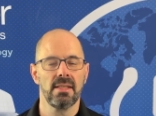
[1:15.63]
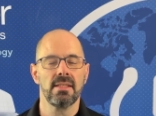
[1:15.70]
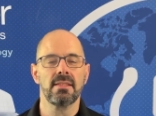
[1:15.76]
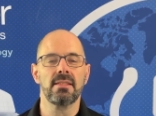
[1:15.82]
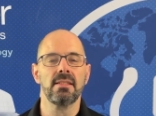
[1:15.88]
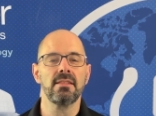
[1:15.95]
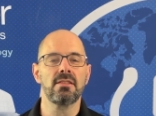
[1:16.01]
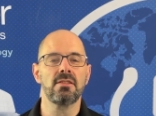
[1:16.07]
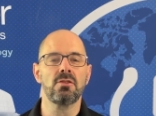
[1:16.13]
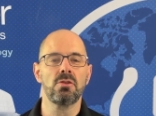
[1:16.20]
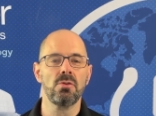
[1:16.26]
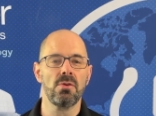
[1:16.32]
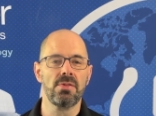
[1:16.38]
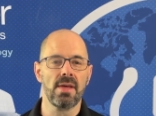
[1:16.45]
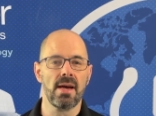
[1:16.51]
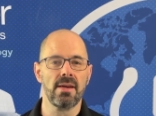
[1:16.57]
Since
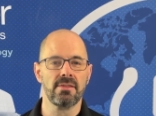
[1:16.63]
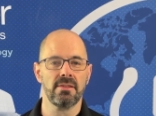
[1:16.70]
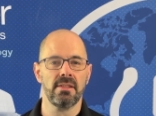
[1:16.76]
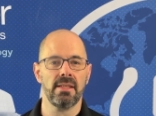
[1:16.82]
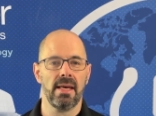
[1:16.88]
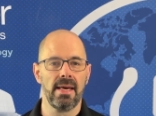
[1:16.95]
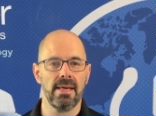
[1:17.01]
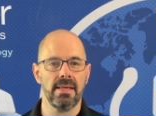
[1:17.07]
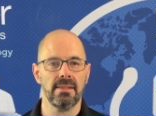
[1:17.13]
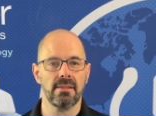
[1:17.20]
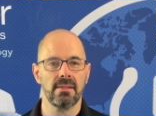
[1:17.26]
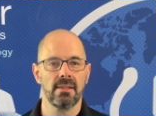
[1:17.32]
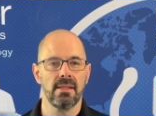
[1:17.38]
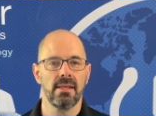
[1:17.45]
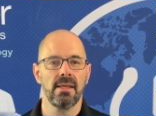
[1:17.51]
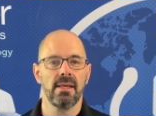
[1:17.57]

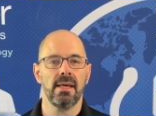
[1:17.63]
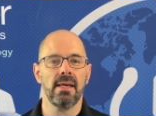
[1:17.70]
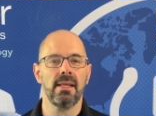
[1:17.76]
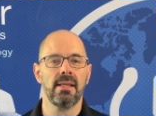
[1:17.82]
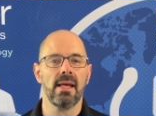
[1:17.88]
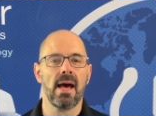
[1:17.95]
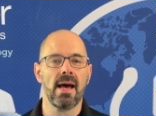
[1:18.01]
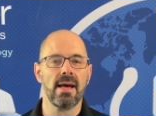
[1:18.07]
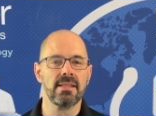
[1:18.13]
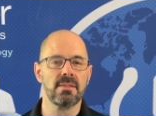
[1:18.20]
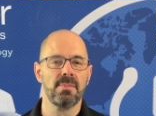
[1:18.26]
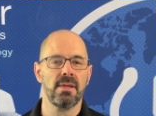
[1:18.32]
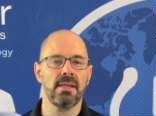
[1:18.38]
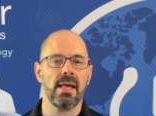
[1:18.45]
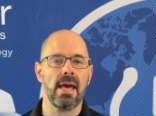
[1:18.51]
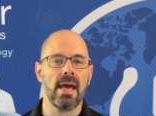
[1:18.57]
2008, it has
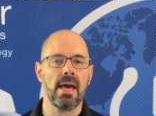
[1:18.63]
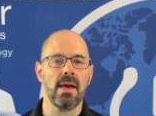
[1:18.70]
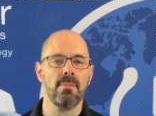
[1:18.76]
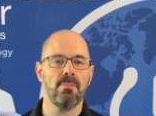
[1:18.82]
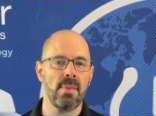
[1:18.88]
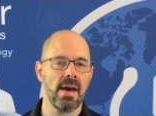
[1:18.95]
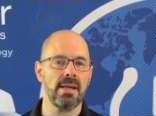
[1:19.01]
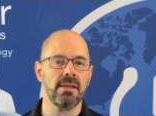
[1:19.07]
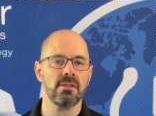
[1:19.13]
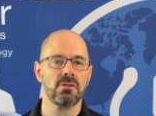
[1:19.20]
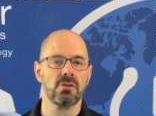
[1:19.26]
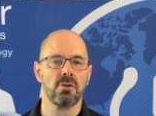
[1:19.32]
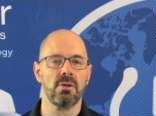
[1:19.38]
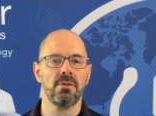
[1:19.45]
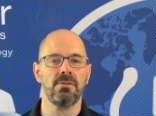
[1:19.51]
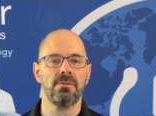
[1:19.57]
been a
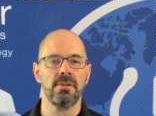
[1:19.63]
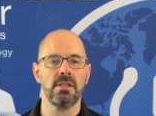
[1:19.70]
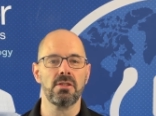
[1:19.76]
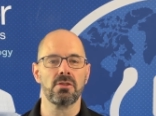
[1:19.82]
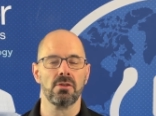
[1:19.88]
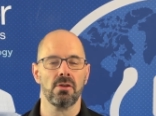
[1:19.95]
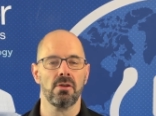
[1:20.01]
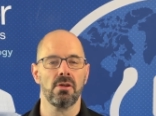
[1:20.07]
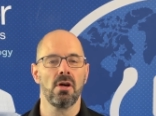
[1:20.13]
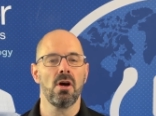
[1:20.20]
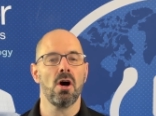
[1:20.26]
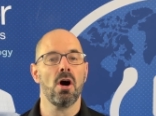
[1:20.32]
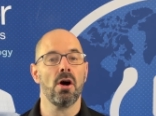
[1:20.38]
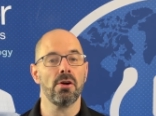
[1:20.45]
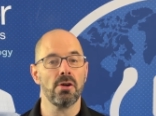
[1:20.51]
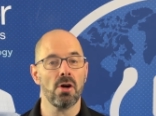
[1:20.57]
mandatory feature
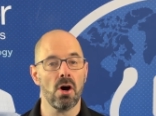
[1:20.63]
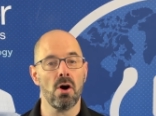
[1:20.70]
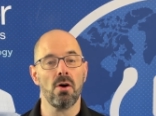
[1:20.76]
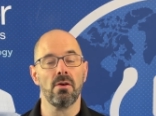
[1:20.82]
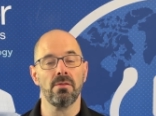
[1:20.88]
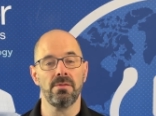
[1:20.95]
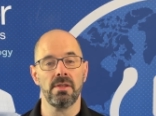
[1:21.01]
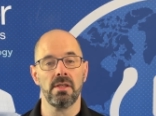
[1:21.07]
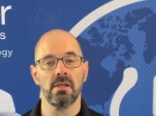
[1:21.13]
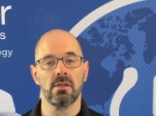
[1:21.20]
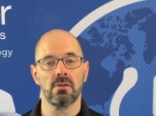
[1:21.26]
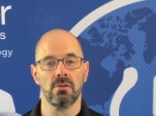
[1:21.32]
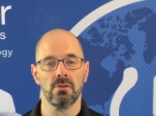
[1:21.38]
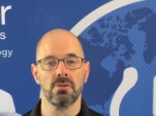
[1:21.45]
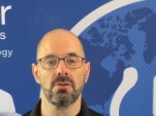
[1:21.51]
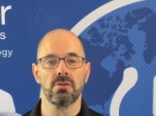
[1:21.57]
on all
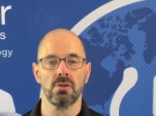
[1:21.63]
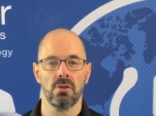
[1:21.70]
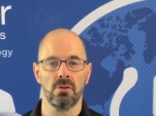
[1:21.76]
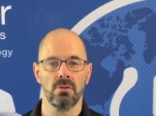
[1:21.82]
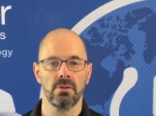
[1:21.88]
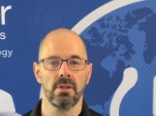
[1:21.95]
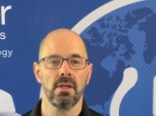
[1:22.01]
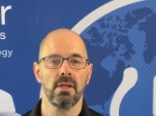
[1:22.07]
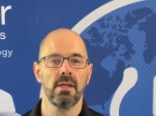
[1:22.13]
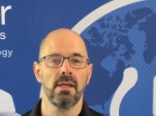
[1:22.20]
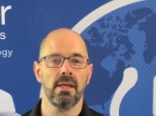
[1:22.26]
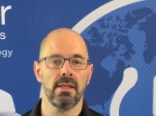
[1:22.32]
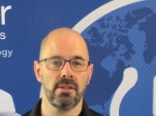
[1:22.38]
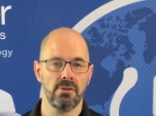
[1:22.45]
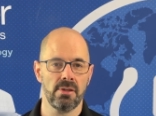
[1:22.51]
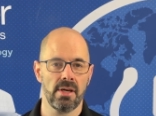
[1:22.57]
vehicles sold
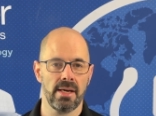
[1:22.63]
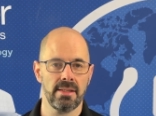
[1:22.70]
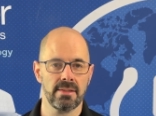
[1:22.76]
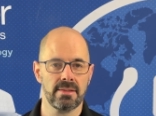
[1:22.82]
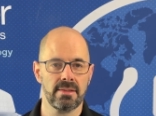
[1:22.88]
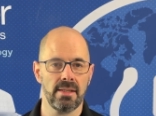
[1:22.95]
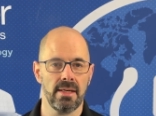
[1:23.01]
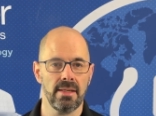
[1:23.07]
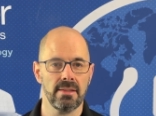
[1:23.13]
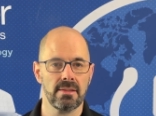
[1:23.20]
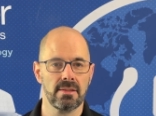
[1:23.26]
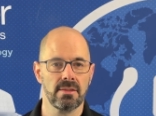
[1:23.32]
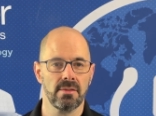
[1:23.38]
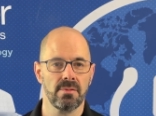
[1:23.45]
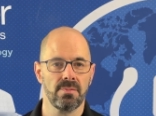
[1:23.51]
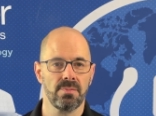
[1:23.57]
in the United
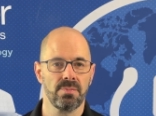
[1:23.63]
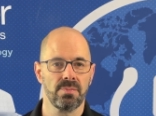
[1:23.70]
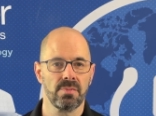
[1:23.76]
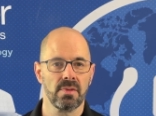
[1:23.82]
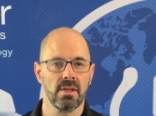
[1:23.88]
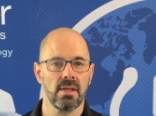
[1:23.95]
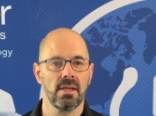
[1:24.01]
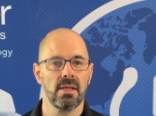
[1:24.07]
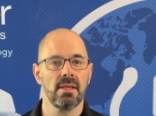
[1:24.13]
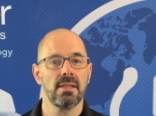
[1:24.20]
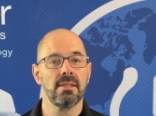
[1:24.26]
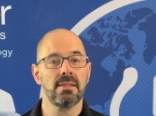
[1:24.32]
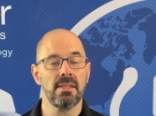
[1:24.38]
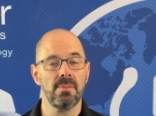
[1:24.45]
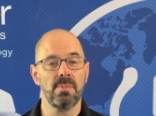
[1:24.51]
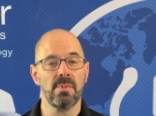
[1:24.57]
States.
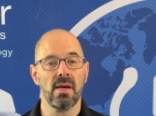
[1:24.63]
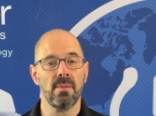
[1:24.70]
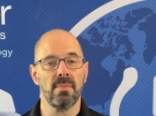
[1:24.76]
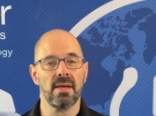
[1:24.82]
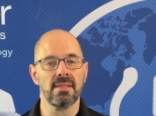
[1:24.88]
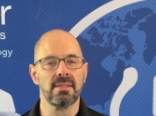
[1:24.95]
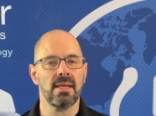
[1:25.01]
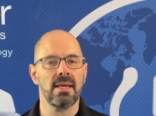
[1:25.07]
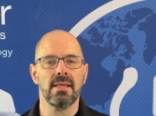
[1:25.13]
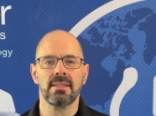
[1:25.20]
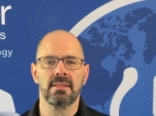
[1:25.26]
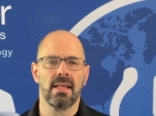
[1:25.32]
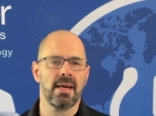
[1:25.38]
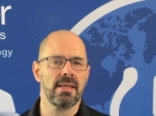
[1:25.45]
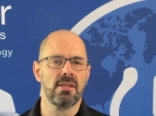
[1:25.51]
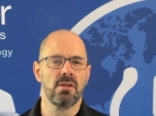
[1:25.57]
TPMS
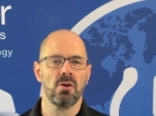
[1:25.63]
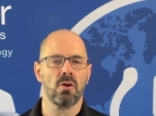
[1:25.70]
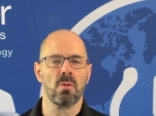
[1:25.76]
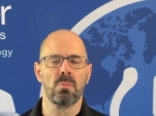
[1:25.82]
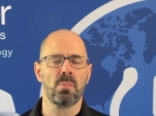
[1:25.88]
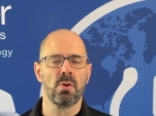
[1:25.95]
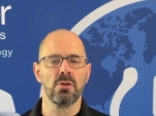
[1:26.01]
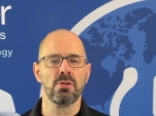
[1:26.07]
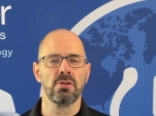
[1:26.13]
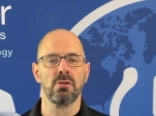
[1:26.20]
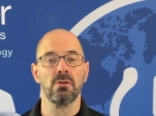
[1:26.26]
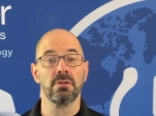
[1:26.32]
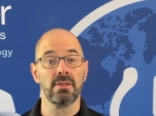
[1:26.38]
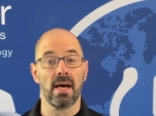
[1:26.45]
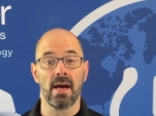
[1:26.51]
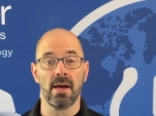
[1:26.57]
is like your
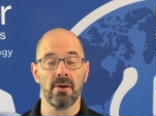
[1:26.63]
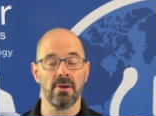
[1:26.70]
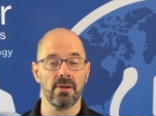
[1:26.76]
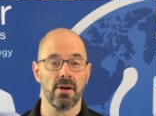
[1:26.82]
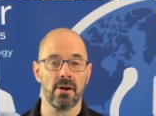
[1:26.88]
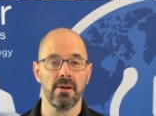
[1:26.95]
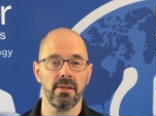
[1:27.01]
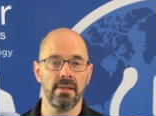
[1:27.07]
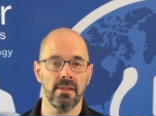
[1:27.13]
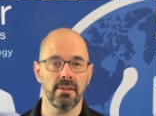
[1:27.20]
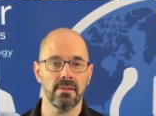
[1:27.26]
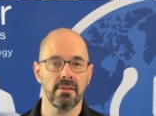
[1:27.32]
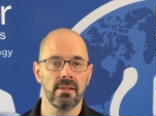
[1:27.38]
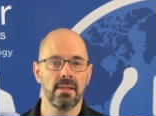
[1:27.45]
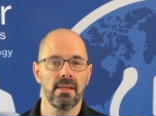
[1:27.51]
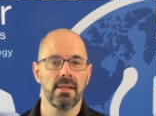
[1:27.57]
personal tire guardian.